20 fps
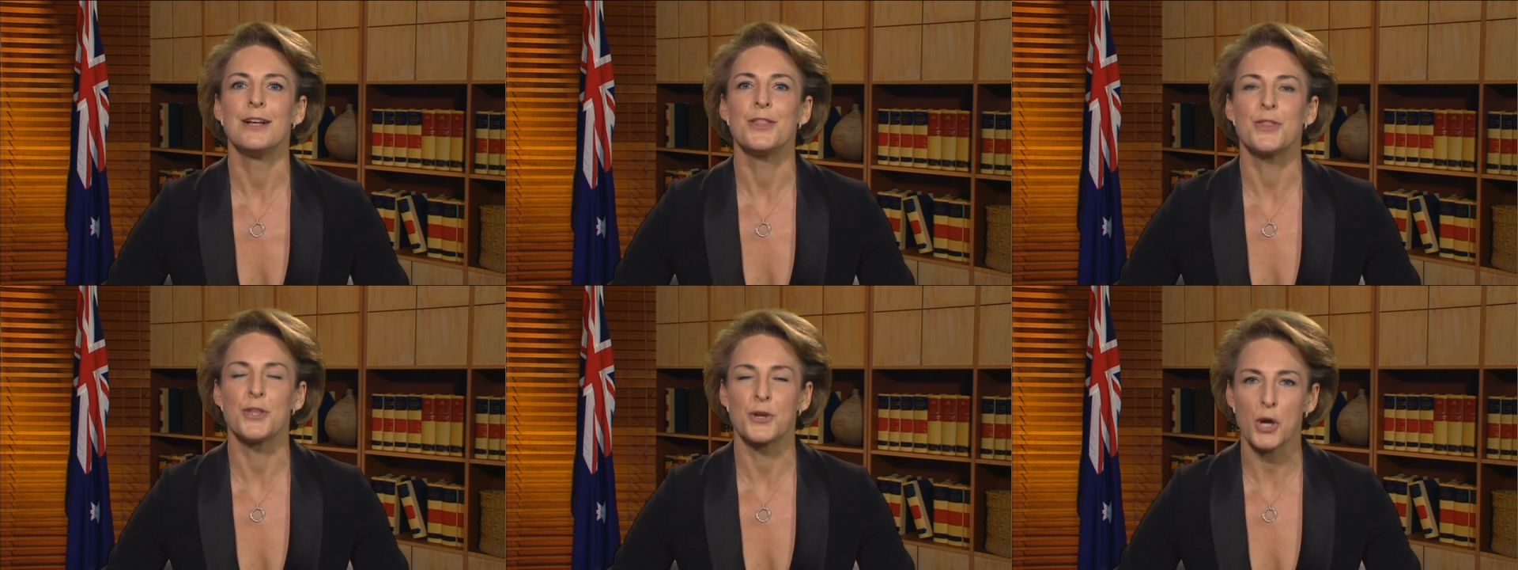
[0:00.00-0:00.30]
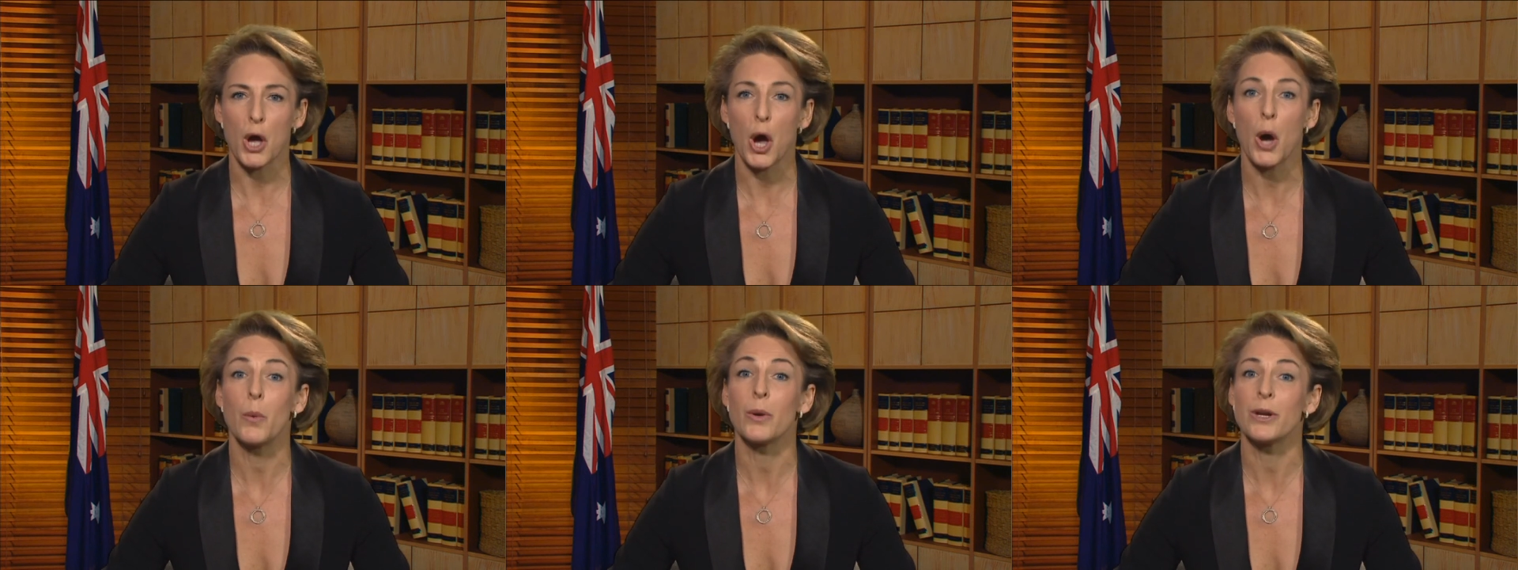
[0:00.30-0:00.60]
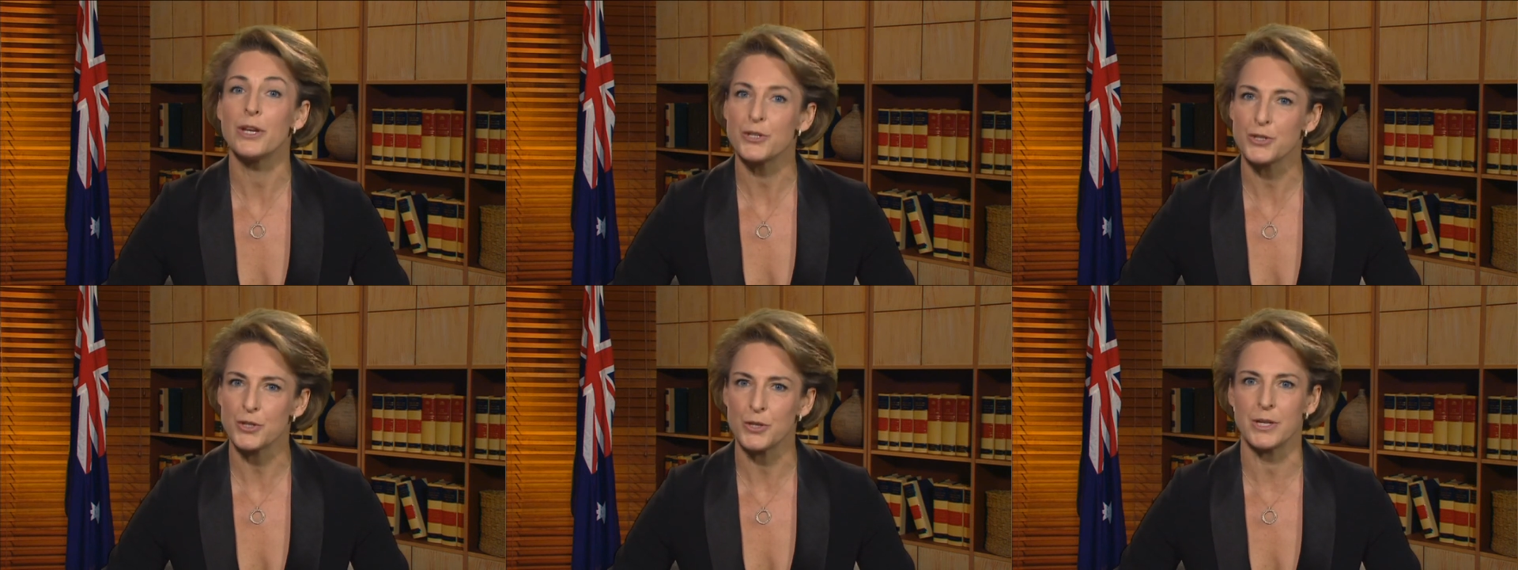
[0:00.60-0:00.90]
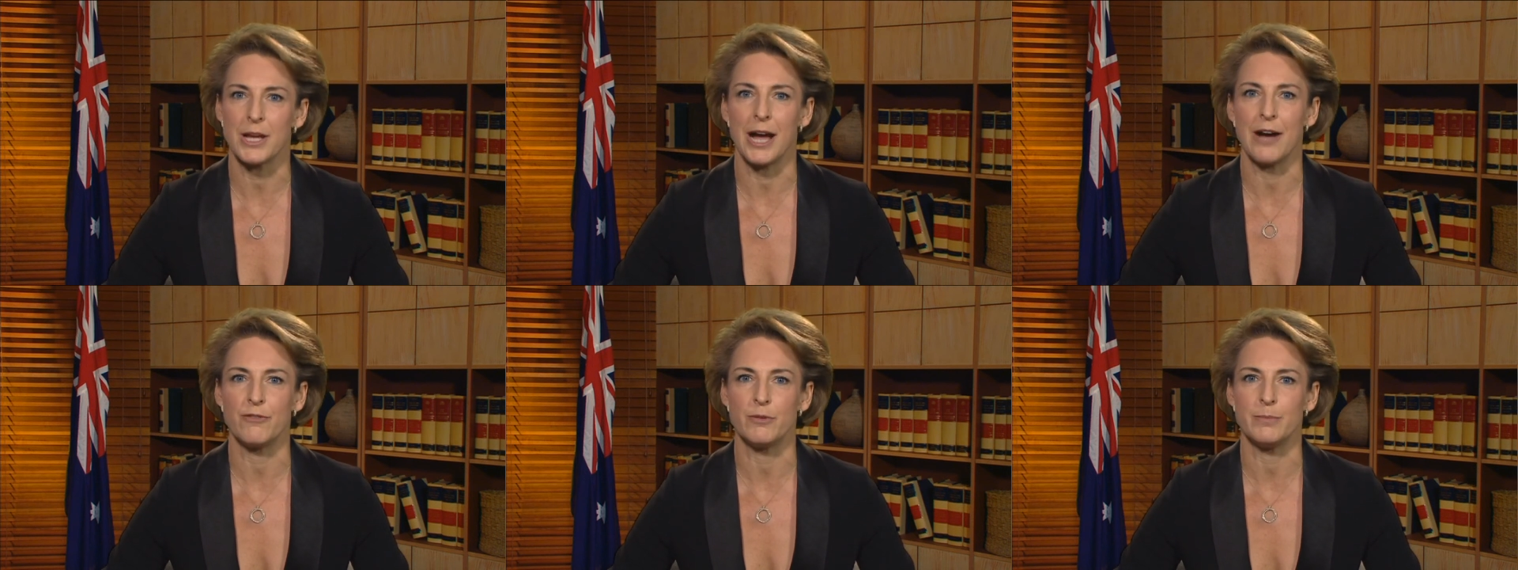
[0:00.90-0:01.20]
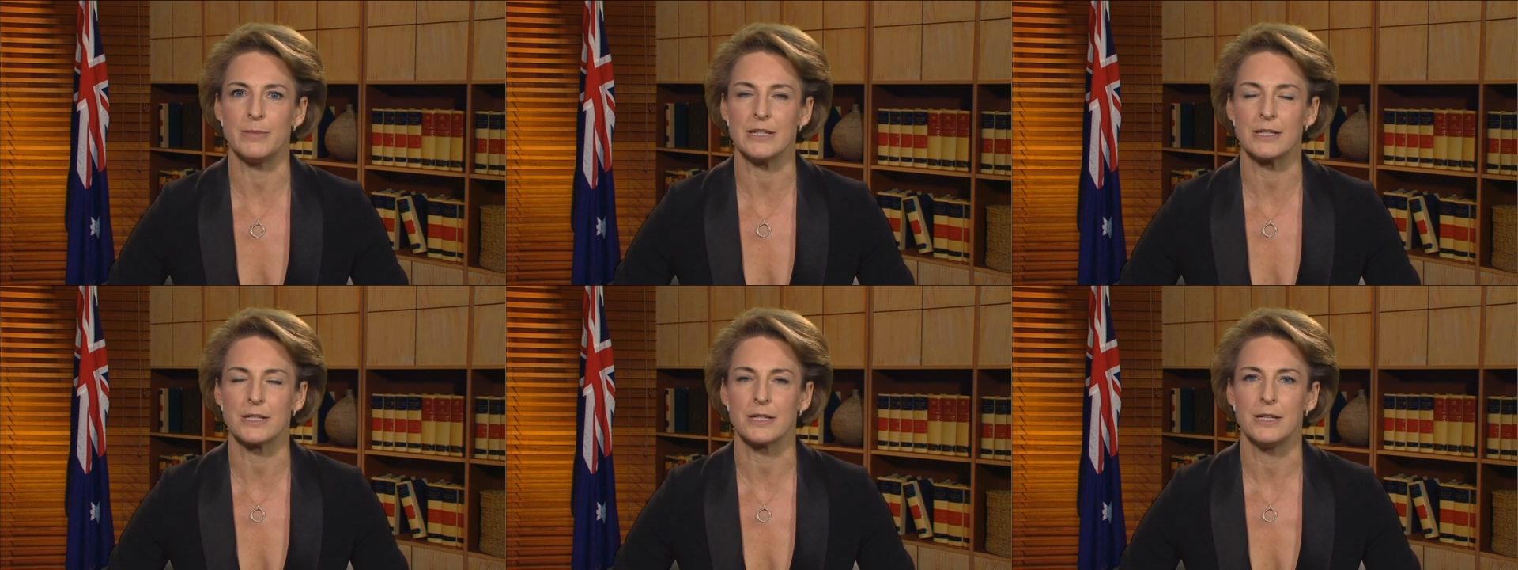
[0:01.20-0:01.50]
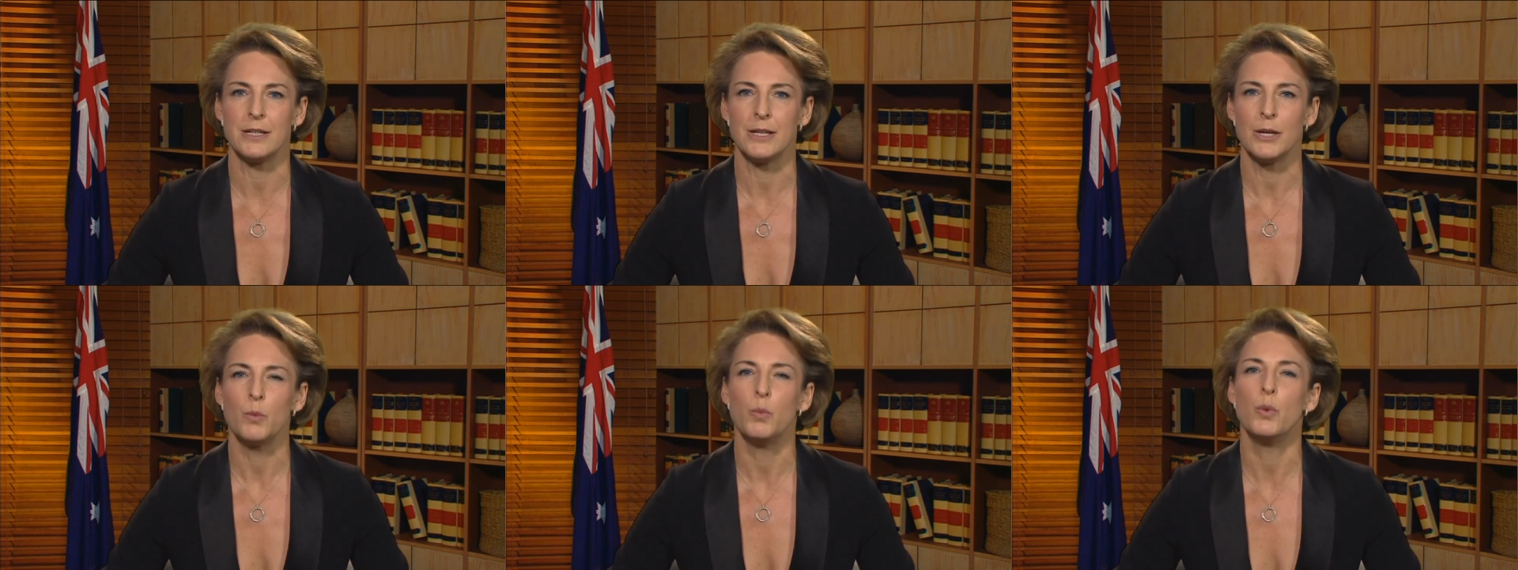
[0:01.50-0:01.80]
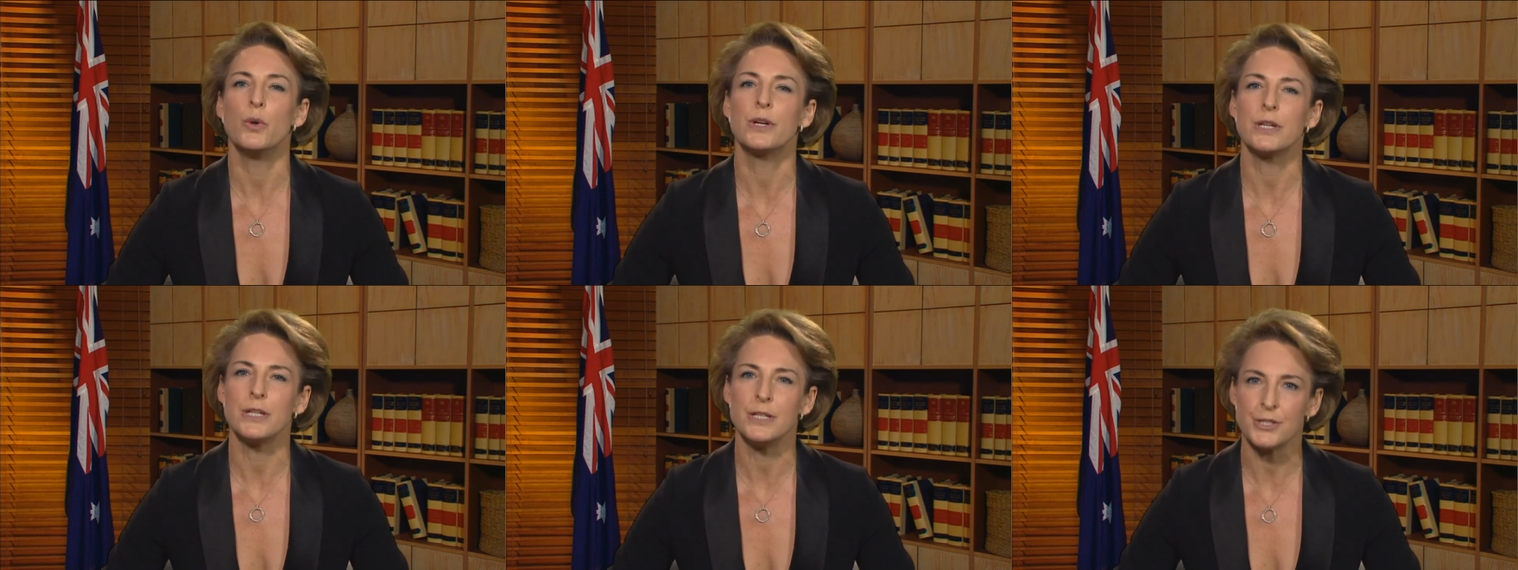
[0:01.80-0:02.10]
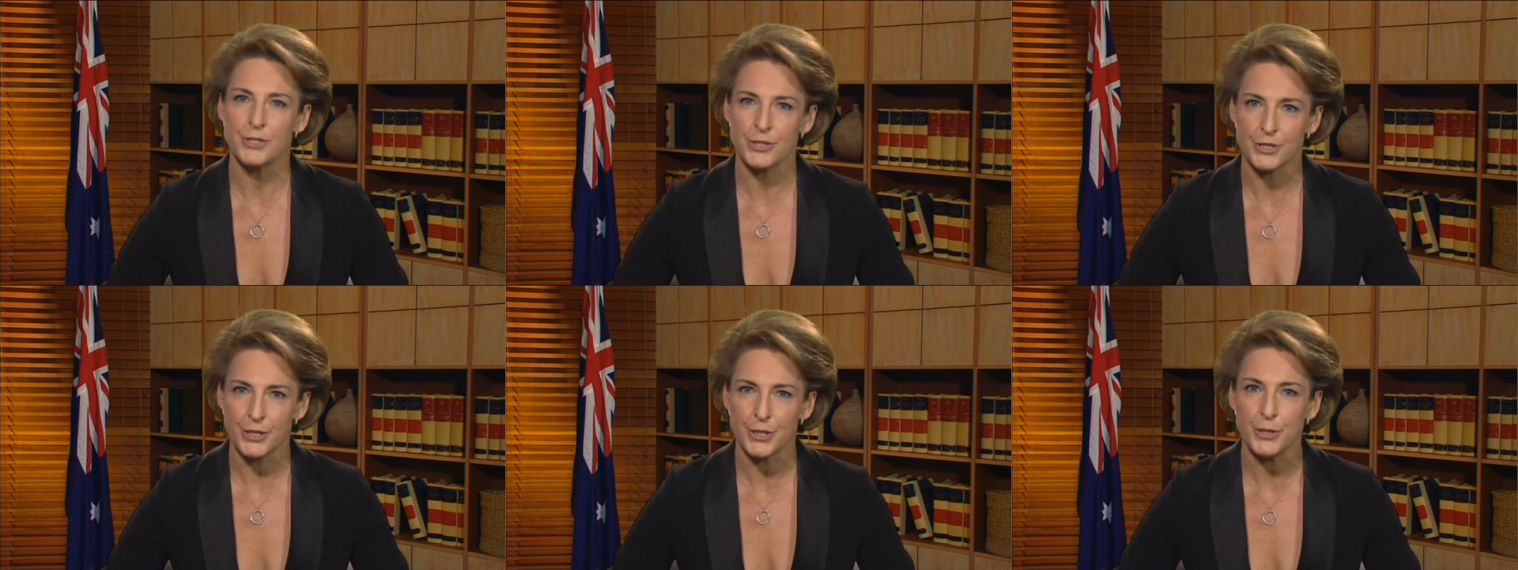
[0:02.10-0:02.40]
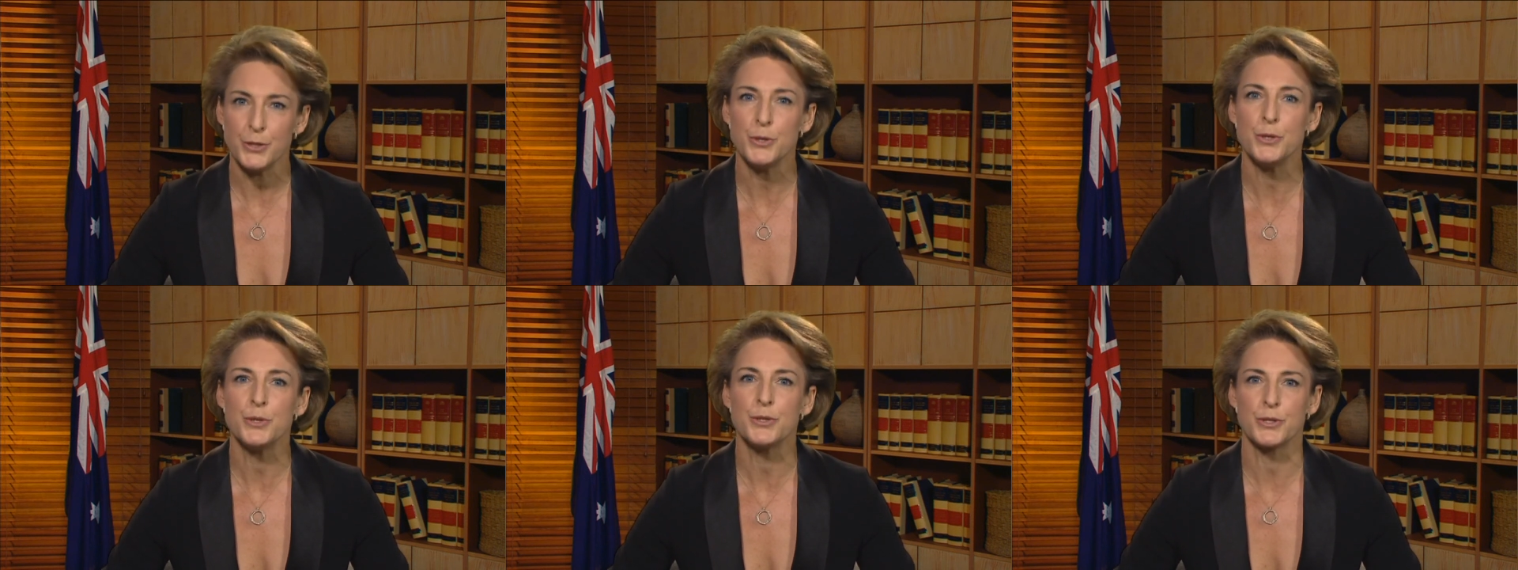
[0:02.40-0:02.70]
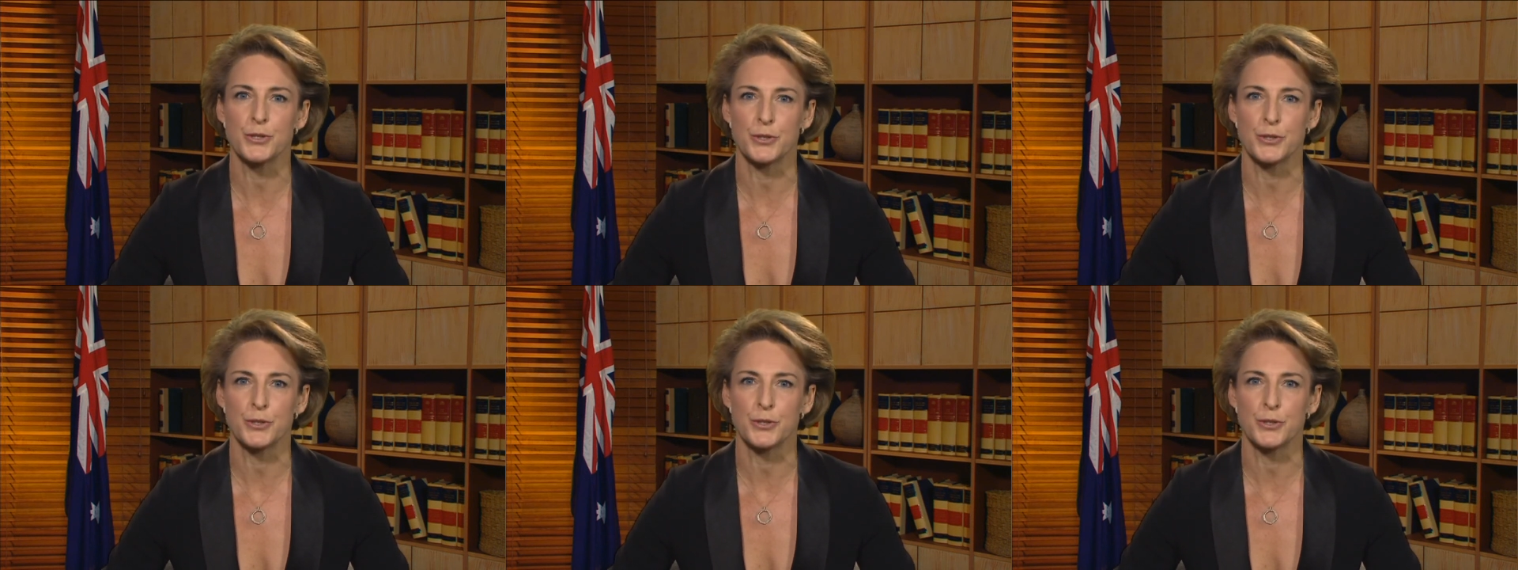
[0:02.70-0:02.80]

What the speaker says: The Coalition Government will continue to